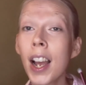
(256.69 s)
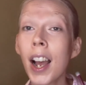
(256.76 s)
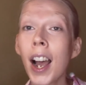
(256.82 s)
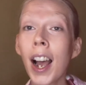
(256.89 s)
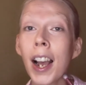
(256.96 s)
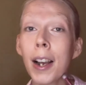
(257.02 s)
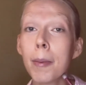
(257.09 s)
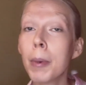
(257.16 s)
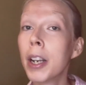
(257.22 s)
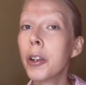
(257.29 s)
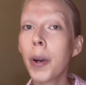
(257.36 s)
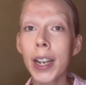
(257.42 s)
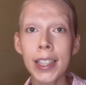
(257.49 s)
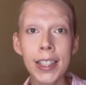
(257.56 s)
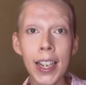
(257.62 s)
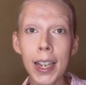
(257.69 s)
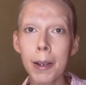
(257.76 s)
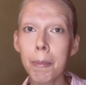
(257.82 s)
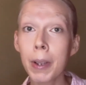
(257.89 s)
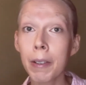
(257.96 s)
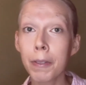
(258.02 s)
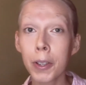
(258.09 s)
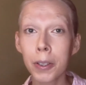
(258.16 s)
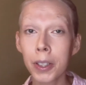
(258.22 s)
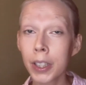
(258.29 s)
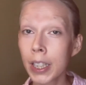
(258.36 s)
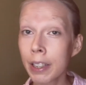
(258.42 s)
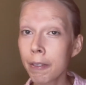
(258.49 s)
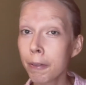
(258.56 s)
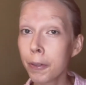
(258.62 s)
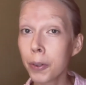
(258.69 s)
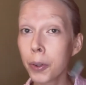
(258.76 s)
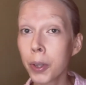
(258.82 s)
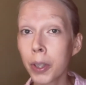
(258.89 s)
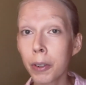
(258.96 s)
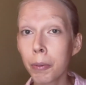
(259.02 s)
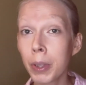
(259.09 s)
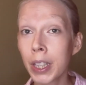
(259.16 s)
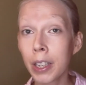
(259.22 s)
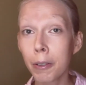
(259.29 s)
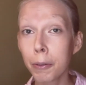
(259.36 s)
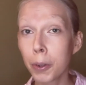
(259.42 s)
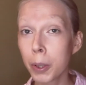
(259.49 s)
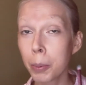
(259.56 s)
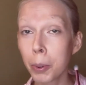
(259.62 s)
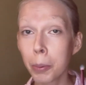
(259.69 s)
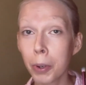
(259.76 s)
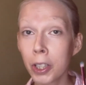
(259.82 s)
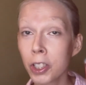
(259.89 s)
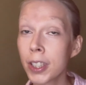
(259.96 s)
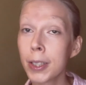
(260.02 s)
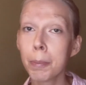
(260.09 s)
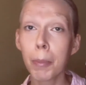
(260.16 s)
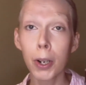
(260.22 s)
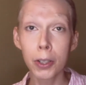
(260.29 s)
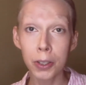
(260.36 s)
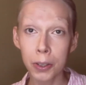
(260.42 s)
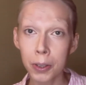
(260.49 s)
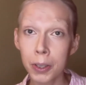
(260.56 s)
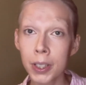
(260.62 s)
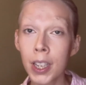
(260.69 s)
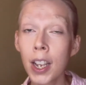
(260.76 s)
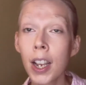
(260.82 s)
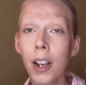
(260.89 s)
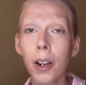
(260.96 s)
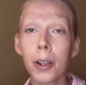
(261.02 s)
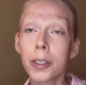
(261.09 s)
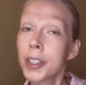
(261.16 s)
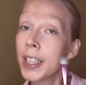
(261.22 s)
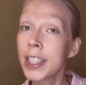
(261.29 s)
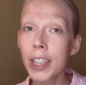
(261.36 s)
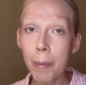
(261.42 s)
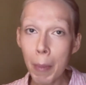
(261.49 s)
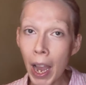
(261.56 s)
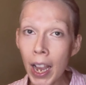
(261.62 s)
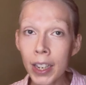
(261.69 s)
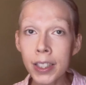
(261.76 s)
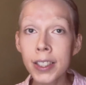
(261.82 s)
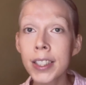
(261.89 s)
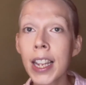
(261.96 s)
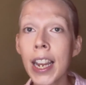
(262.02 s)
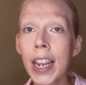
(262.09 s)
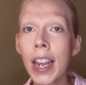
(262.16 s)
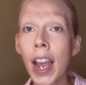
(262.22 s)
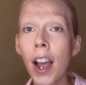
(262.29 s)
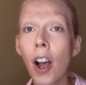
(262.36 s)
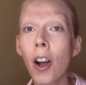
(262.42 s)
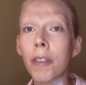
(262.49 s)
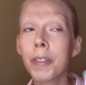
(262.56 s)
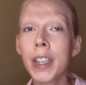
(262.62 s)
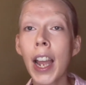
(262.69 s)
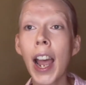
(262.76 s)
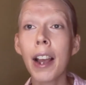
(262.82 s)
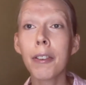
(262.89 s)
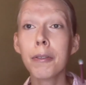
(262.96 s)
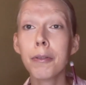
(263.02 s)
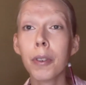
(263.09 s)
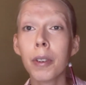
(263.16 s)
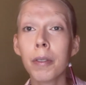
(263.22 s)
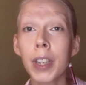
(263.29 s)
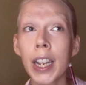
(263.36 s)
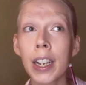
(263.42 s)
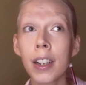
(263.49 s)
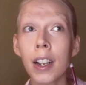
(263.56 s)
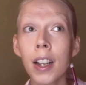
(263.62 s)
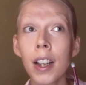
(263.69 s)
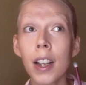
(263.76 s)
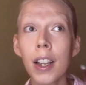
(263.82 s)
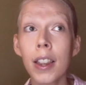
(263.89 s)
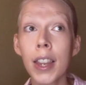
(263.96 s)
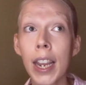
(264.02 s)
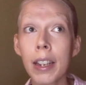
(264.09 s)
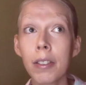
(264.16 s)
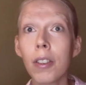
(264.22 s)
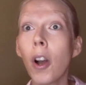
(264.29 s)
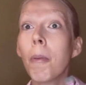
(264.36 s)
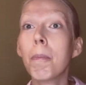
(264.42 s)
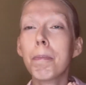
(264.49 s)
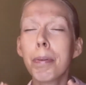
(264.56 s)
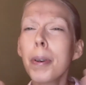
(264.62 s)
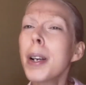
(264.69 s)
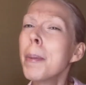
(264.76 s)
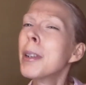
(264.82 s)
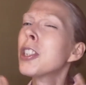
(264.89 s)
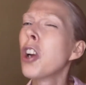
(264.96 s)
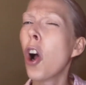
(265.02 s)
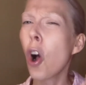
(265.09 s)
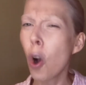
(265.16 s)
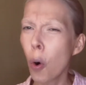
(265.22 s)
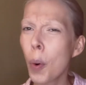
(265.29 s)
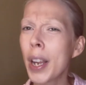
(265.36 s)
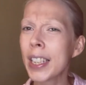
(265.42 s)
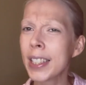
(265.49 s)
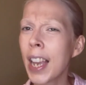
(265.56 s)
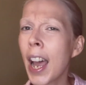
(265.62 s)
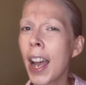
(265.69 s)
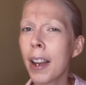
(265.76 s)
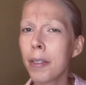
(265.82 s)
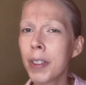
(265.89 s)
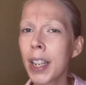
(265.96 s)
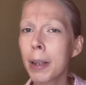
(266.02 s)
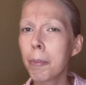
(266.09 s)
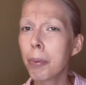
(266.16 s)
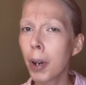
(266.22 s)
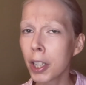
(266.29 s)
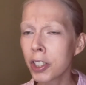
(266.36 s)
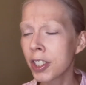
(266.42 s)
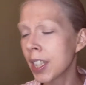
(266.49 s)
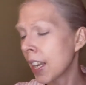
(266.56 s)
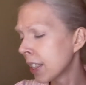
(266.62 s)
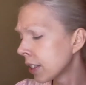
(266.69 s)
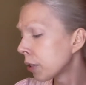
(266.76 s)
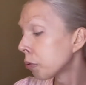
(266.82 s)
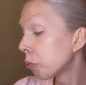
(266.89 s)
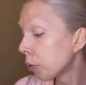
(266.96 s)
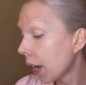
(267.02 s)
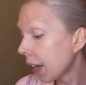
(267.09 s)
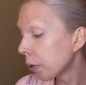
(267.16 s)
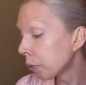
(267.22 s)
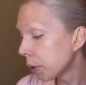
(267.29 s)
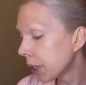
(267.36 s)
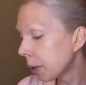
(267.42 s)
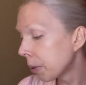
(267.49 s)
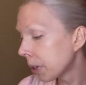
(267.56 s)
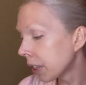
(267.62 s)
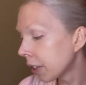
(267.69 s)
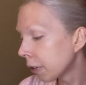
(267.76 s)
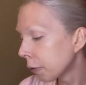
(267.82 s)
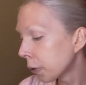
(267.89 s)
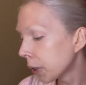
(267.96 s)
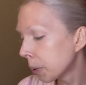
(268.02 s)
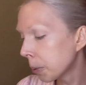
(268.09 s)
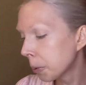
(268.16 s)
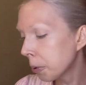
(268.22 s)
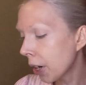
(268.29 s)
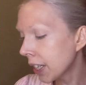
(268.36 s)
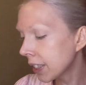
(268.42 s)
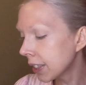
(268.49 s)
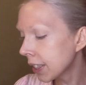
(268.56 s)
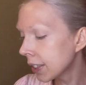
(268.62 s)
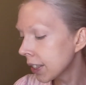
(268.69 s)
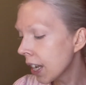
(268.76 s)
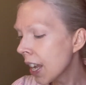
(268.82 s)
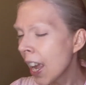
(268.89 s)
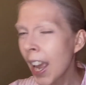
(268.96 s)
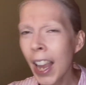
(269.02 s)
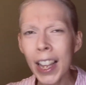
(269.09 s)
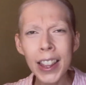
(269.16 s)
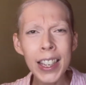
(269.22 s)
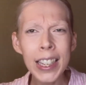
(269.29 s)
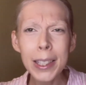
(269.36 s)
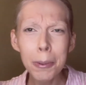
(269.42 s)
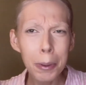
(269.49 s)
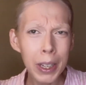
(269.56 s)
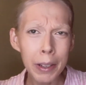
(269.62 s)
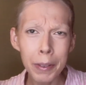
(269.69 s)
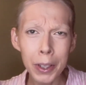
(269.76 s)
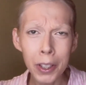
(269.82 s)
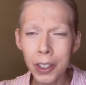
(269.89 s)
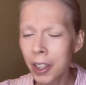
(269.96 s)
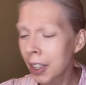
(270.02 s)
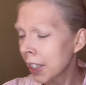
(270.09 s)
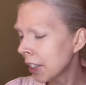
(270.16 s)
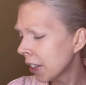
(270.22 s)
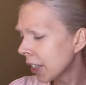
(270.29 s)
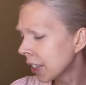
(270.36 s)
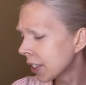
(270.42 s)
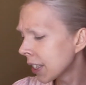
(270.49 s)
A great tip if you're looking for really affordable brushes, Marshalls or TJ Maxx, they often have like, they pretty much always have like brush sets at really, really affordable prices. And these were even on clearance.